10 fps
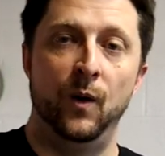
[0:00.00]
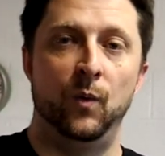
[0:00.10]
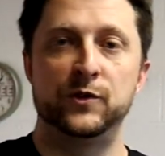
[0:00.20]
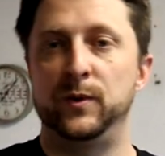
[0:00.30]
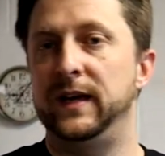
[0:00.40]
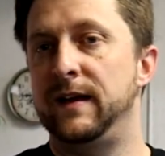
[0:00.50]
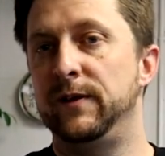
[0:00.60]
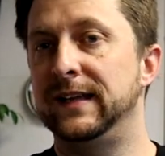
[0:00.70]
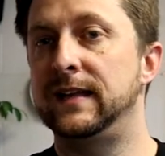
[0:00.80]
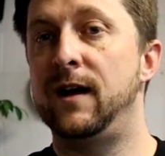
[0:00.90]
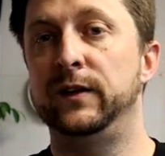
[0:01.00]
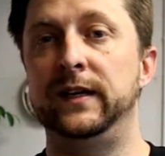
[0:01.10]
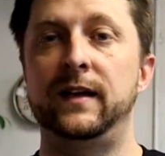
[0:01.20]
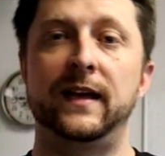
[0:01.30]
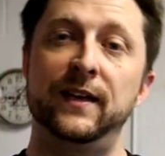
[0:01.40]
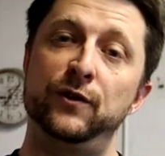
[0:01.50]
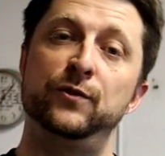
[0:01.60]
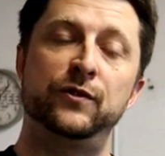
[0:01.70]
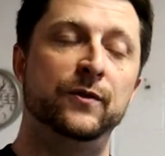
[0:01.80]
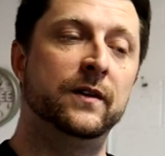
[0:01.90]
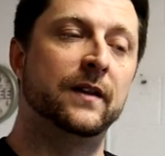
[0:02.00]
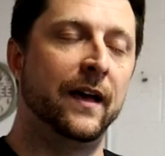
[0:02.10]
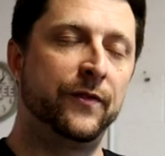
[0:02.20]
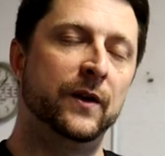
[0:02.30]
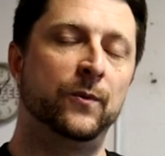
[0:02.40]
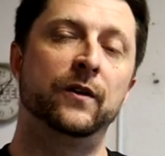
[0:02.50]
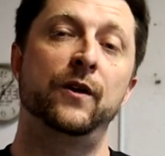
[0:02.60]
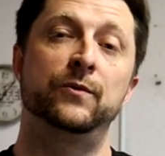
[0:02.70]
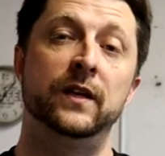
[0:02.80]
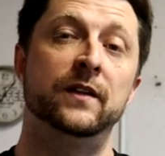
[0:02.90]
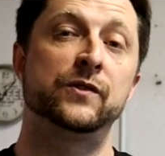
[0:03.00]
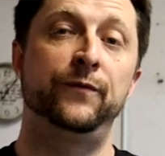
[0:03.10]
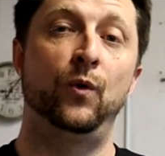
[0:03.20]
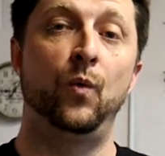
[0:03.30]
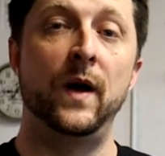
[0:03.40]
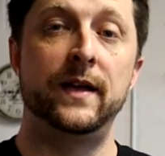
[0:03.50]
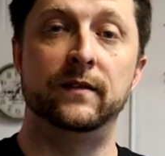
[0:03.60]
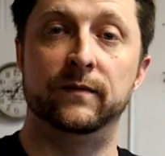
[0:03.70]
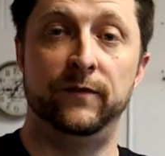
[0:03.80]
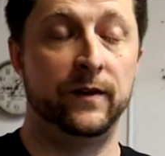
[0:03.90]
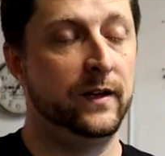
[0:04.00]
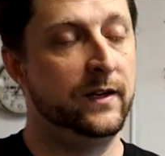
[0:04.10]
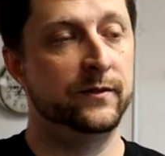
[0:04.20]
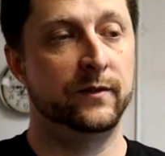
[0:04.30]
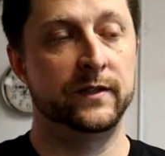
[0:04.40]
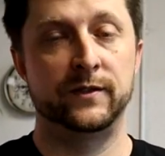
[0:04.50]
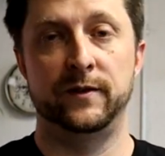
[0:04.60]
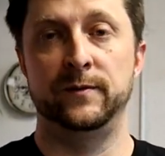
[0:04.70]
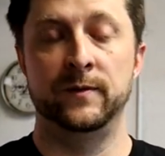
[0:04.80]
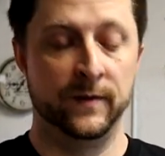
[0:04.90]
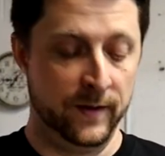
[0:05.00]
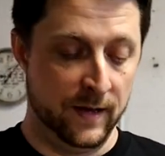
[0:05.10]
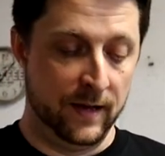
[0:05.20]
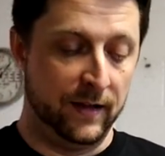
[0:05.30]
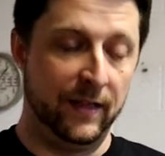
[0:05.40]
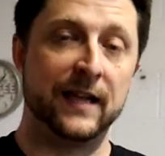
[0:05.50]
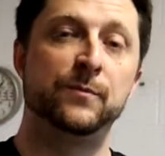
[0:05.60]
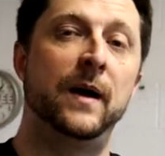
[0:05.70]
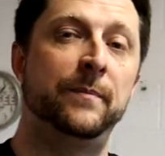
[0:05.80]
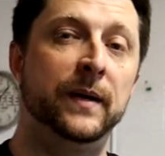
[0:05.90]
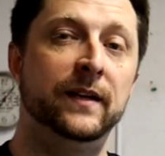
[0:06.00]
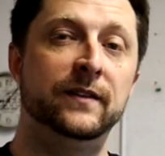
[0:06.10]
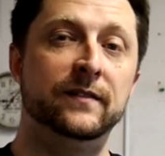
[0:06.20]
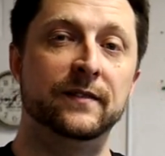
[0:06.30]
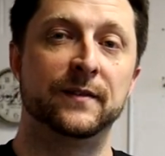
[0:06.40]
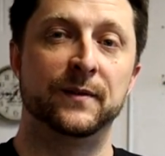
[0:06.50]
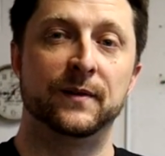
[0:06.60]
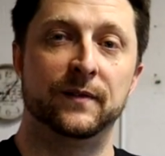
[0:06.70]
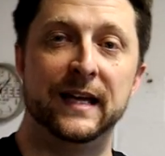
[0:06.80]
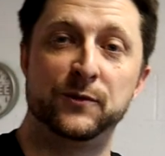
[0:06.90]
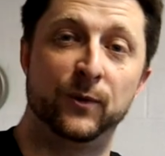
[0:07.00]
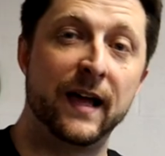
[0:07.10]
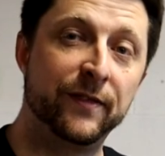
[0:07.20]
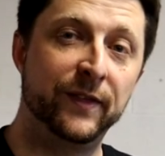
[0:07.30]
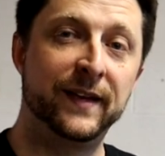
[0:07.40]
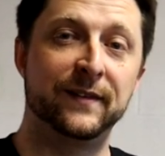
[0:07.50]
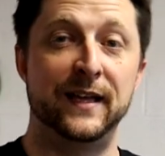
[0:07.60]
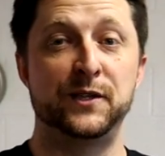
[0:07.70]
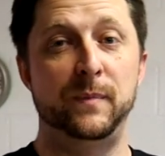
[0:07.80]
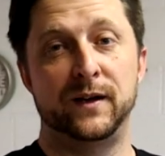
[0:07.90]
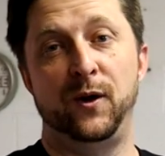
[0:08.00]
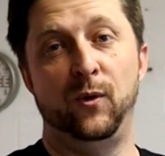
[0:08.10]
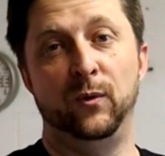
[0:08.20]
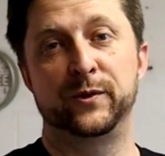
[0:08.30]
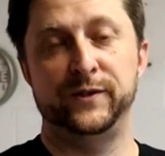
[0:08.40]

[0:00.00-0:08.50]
Once we get everything dialed in, I get used to it. I think we're going to go 10s full weight very easily. So that's my opinion. That's what I think, and that's my goal.